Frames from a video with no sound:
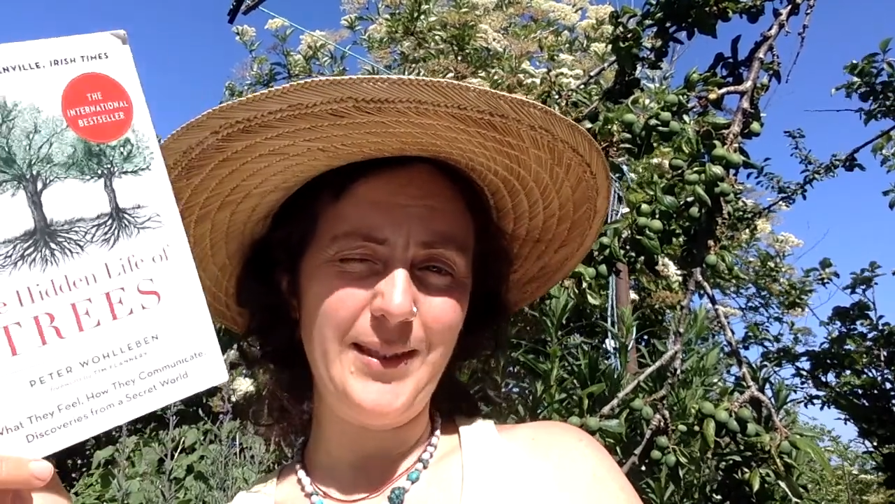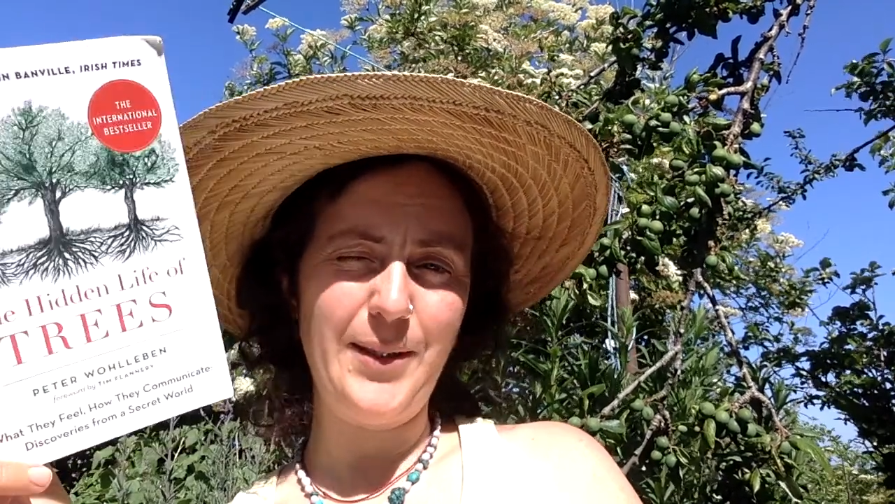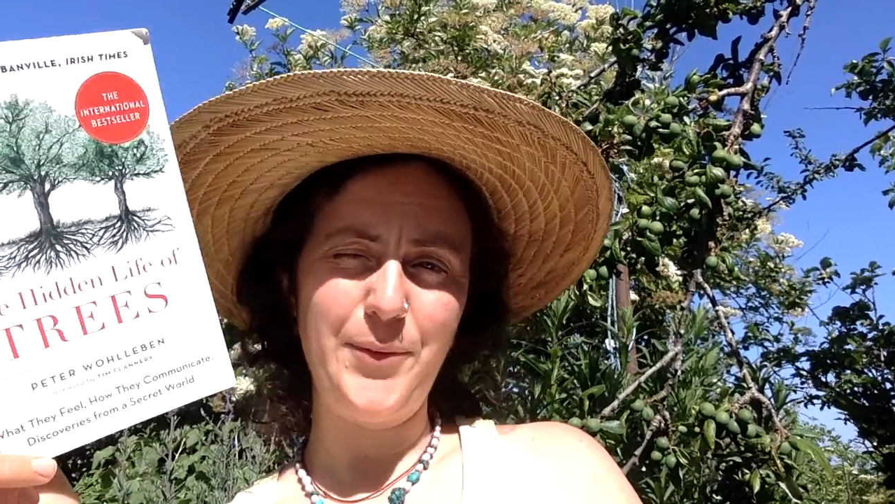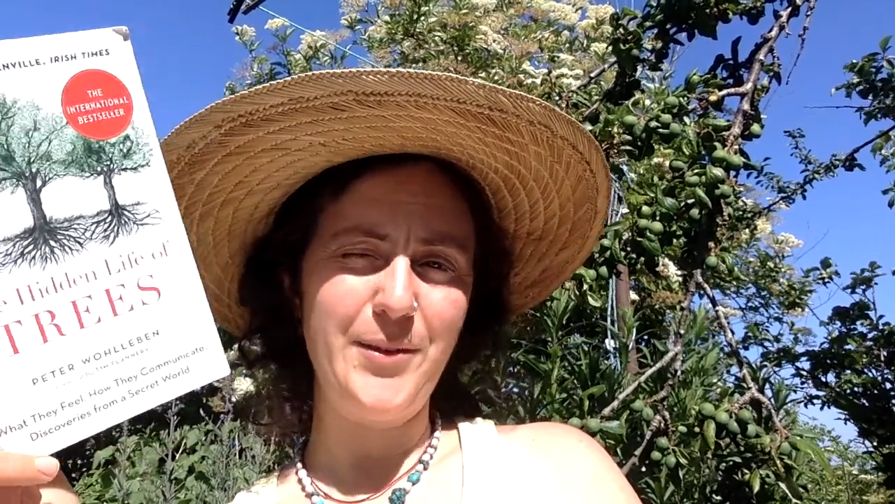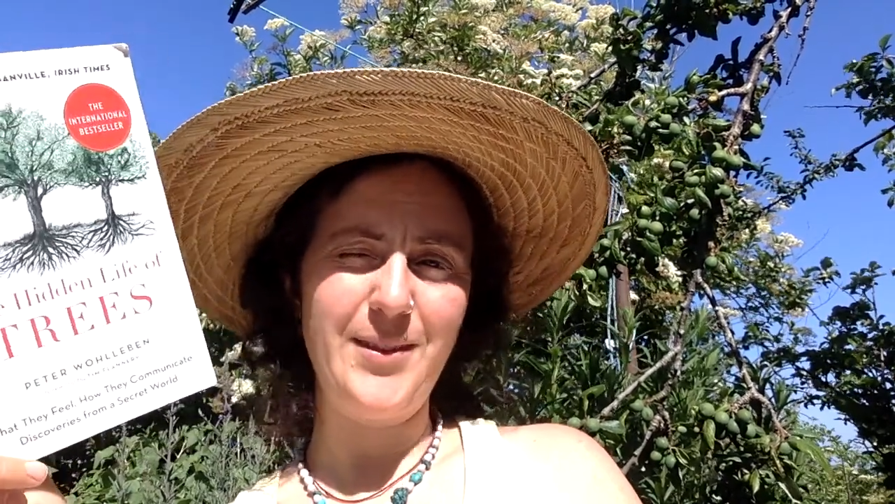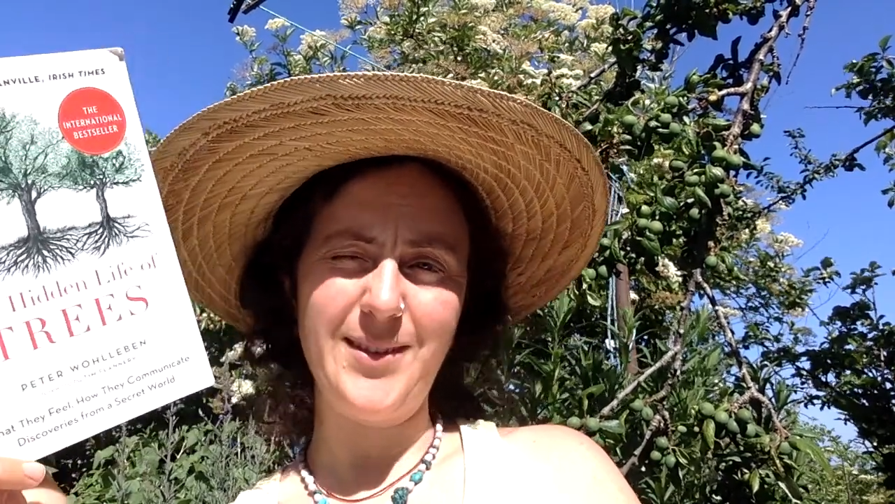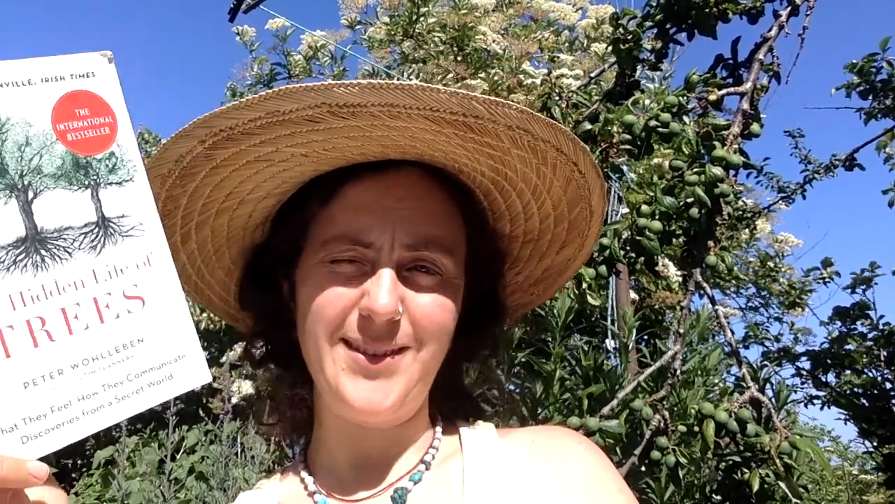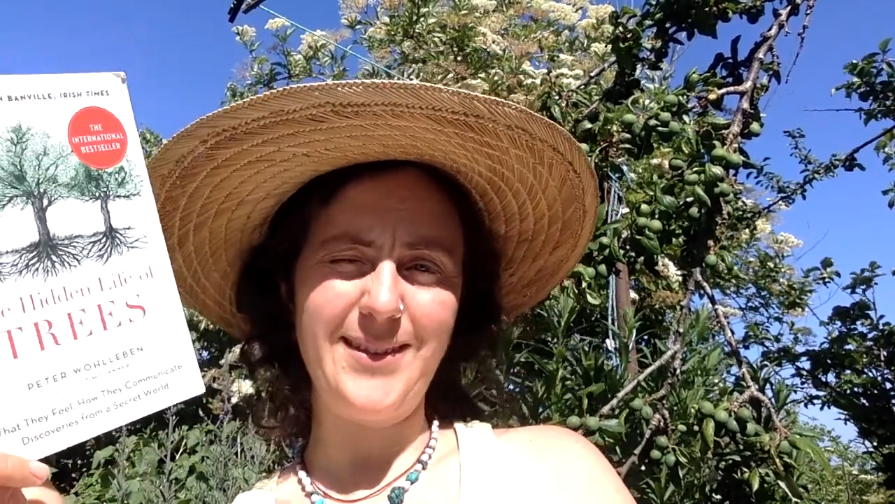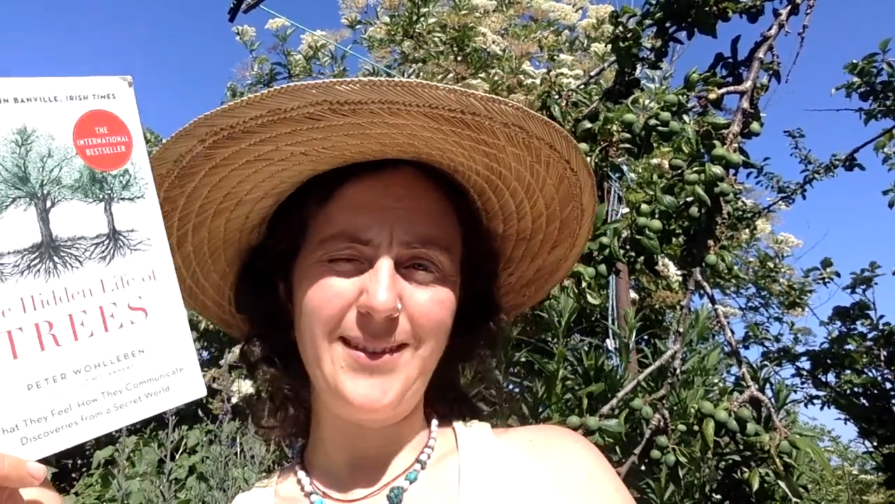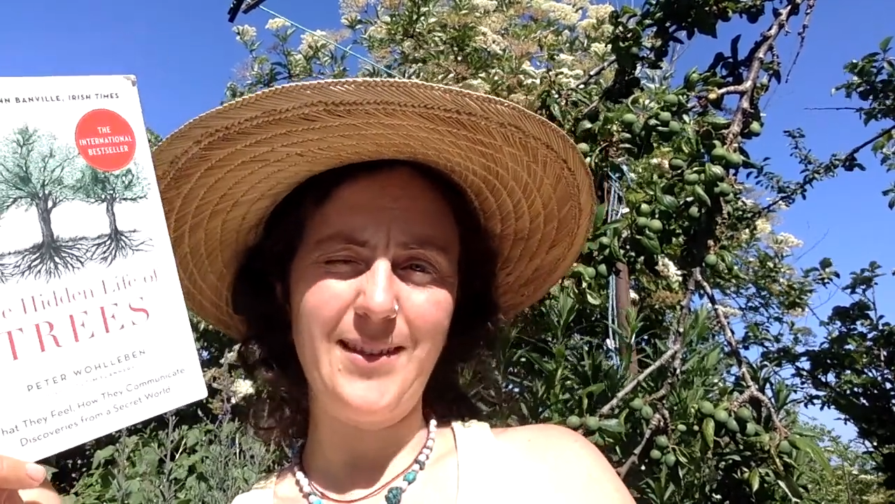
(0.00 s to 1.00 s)
It was
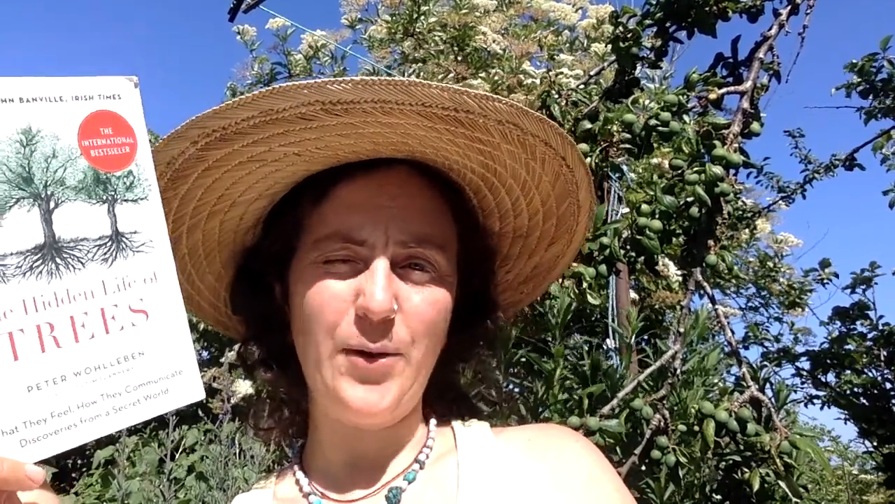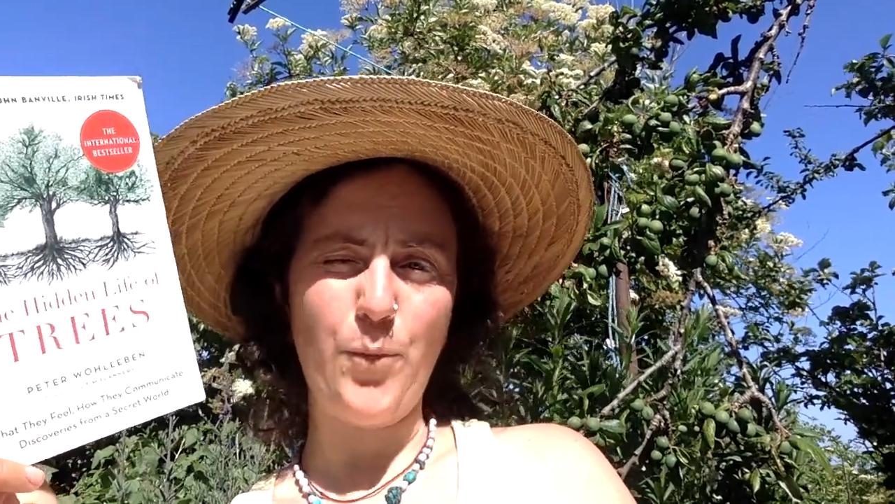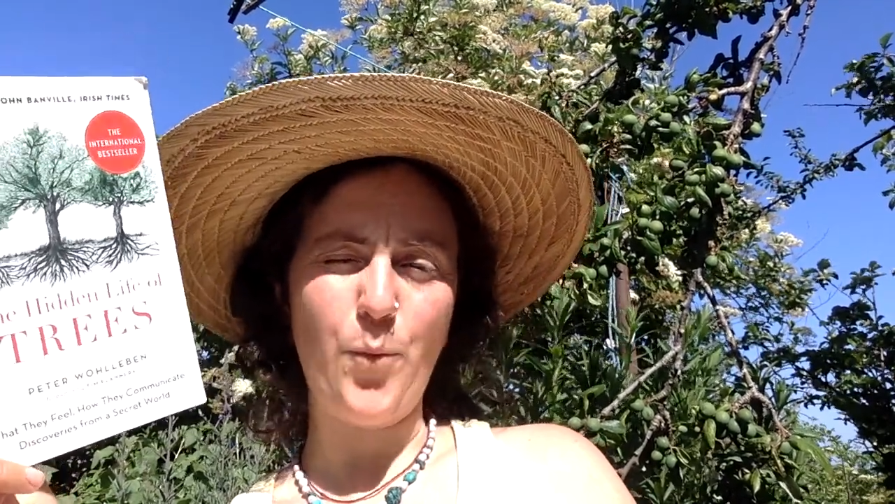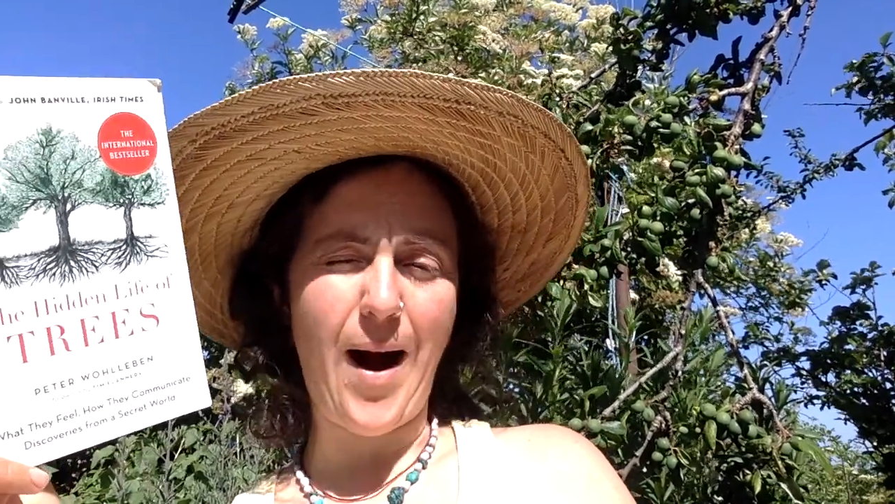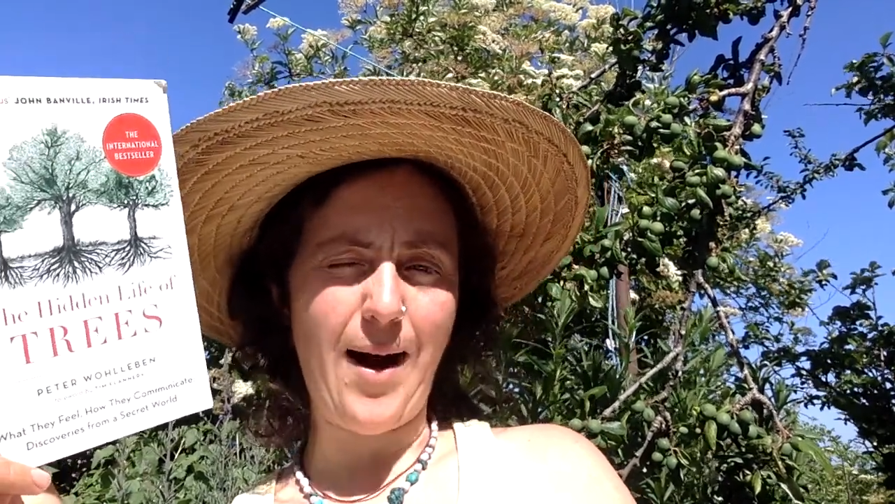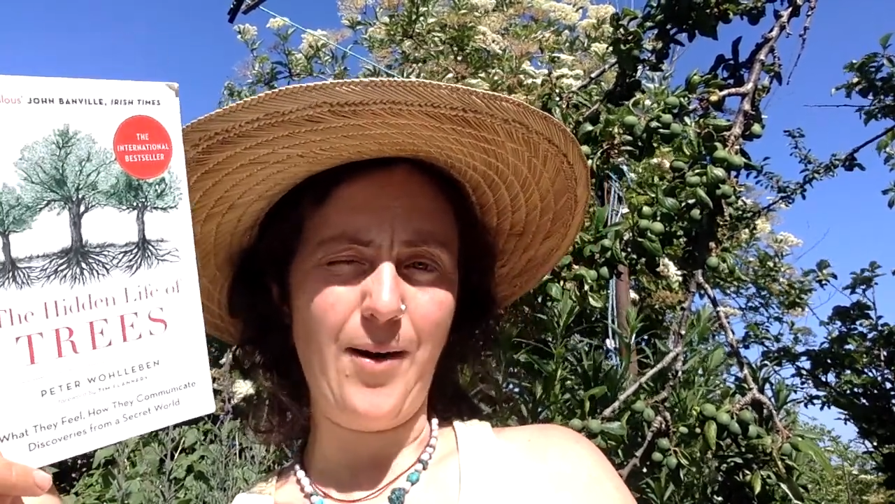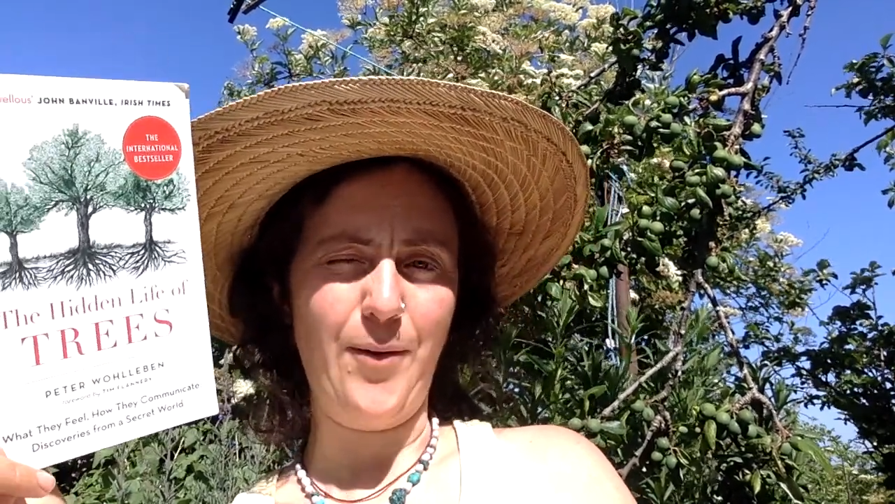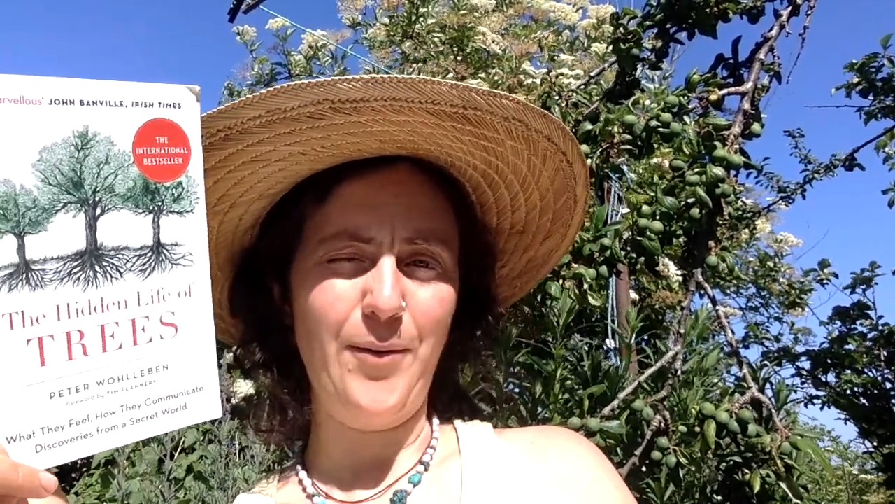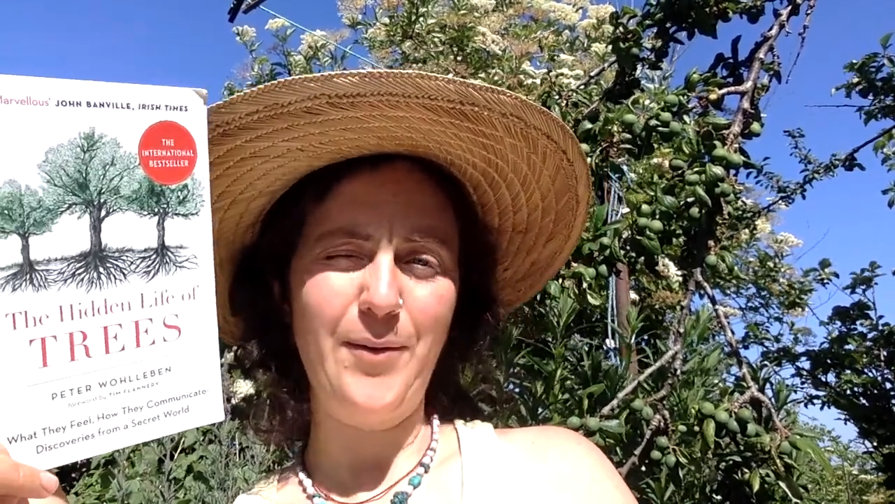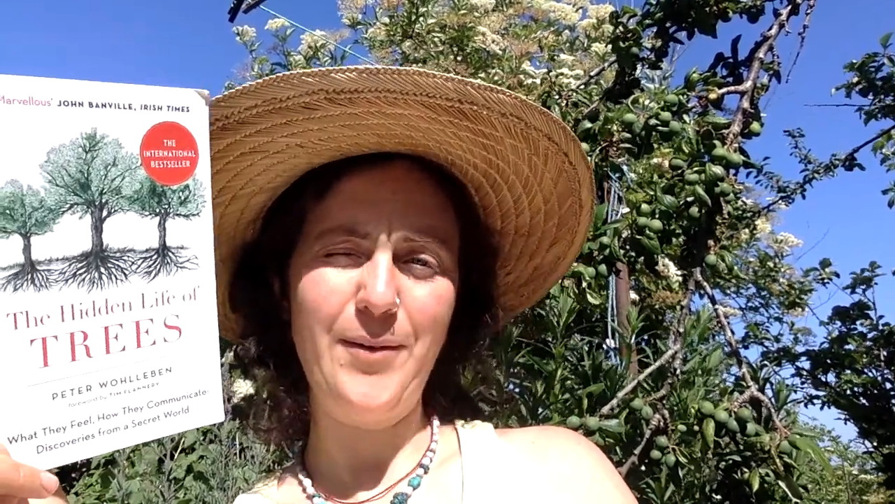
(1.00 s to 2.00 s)
just
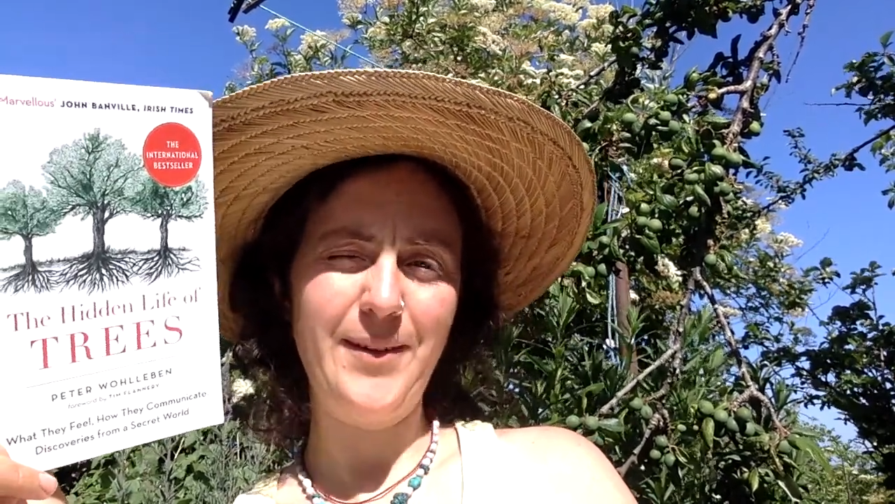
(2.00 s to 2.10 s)
wow,